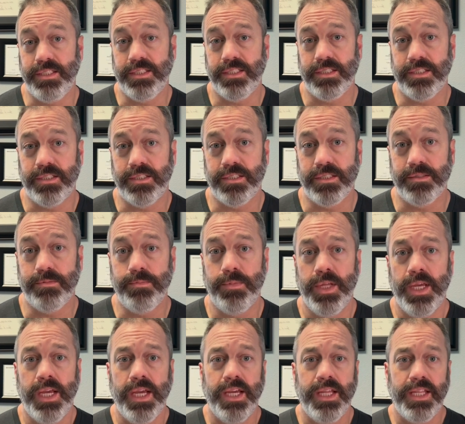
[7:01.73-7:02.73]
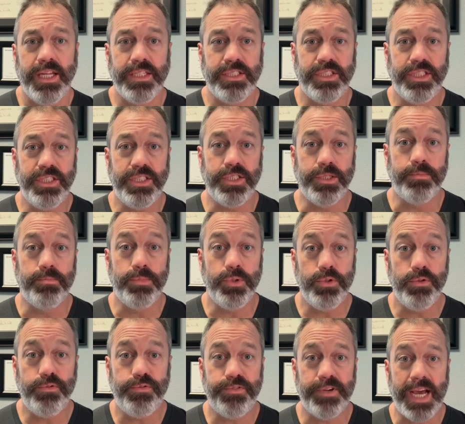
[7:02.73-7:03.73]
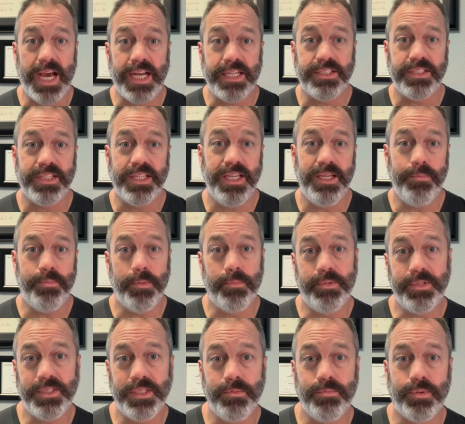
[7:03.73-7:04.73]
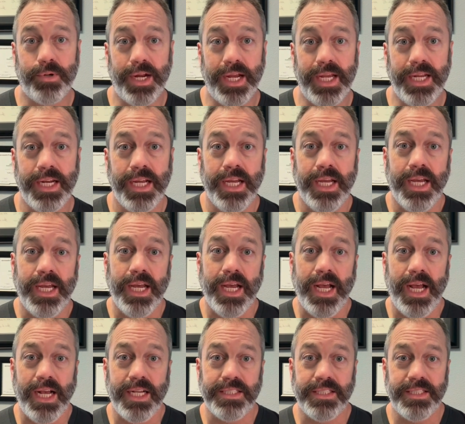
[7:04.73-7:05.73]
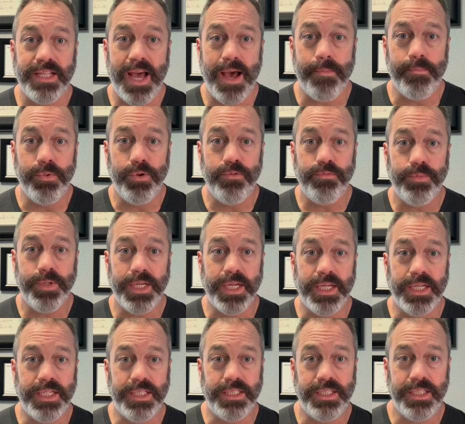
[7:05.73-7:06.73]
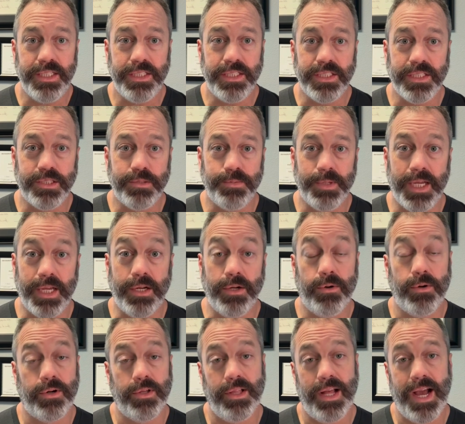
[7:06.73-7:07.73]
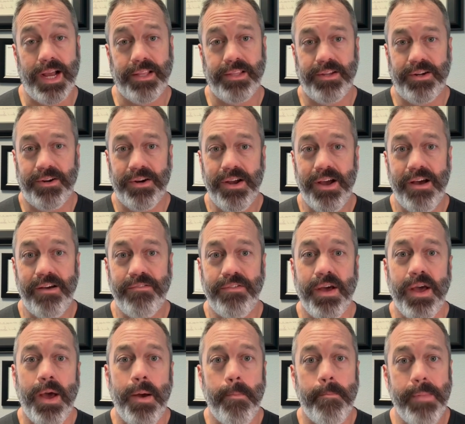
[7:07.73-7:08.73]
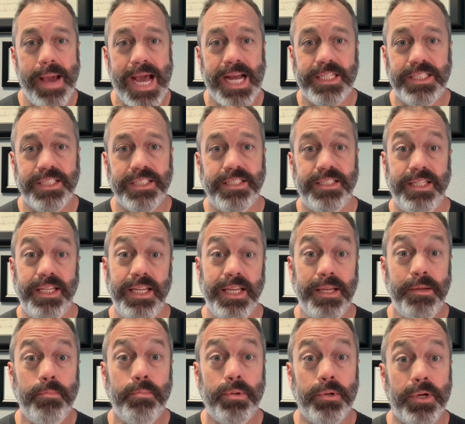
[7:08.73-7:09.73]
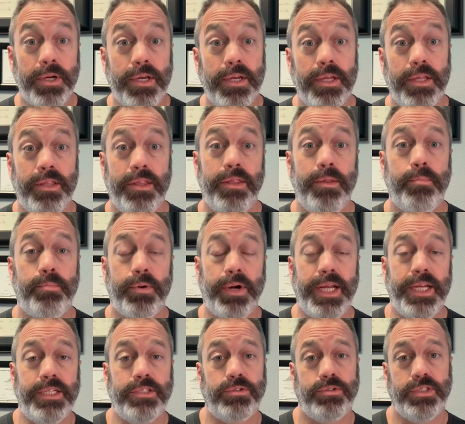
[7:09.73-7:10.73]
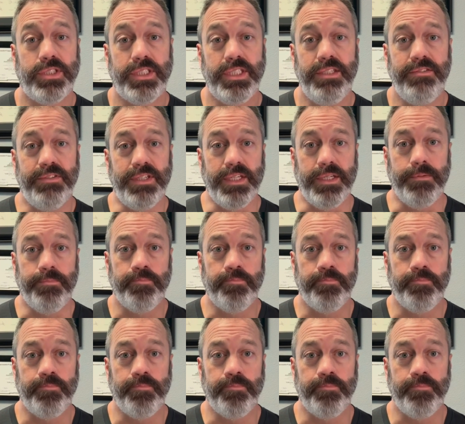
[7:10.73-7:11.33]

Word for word: system that she should move fast to keep a busy brain, as that movement and attention span, or lack thereof, matches the input the brain is receiving.